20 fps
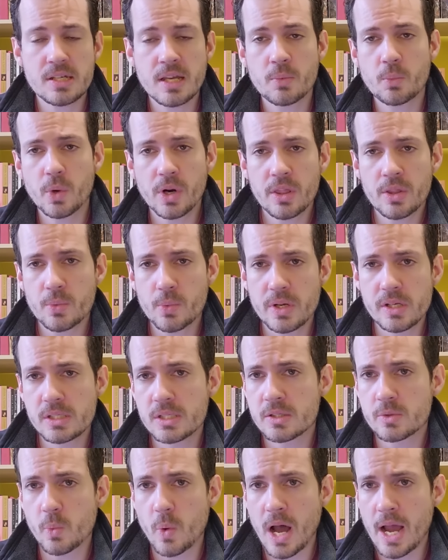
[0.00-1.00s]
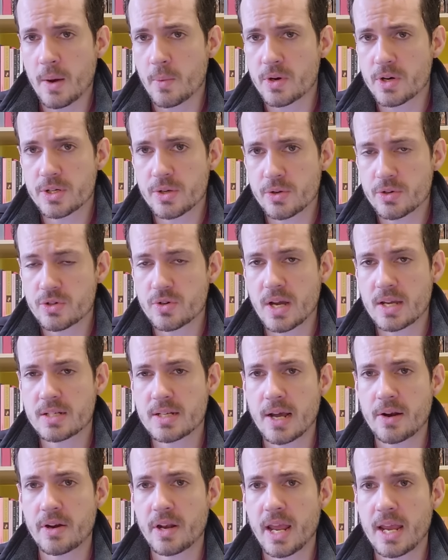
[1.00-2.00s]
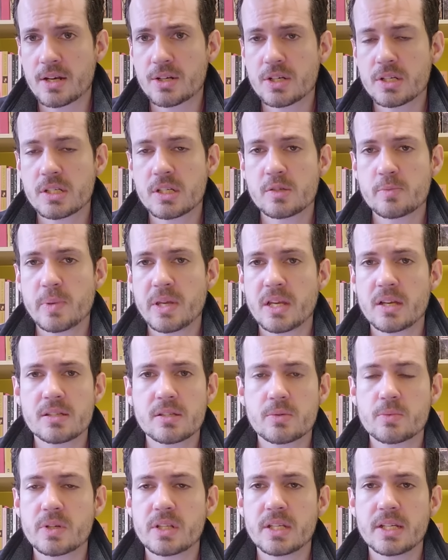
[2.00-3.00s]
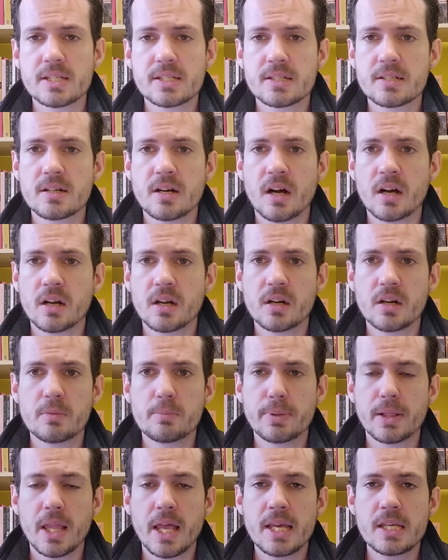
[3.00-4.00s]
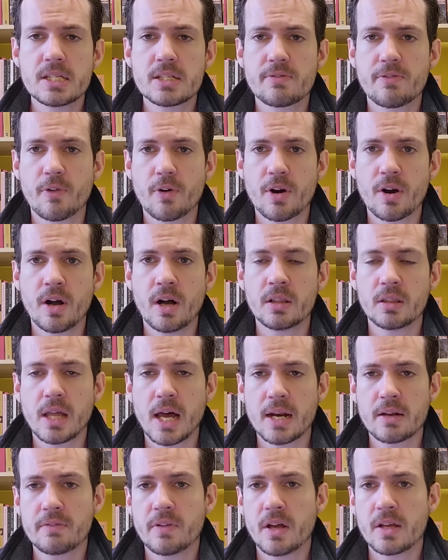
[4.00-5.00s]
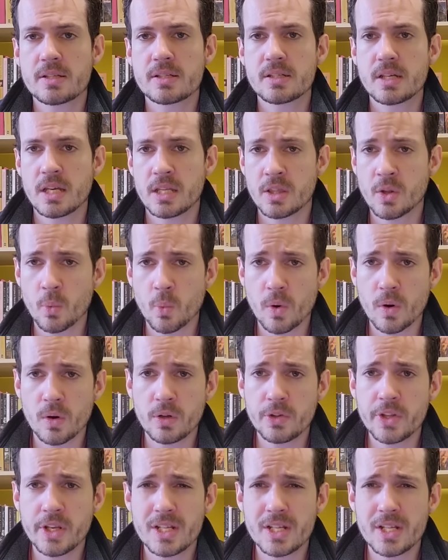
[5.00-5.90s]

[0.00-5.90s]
And one of the reasons why we're so stressed out and anxious is because there really isn't a good place for a lot of us in the world.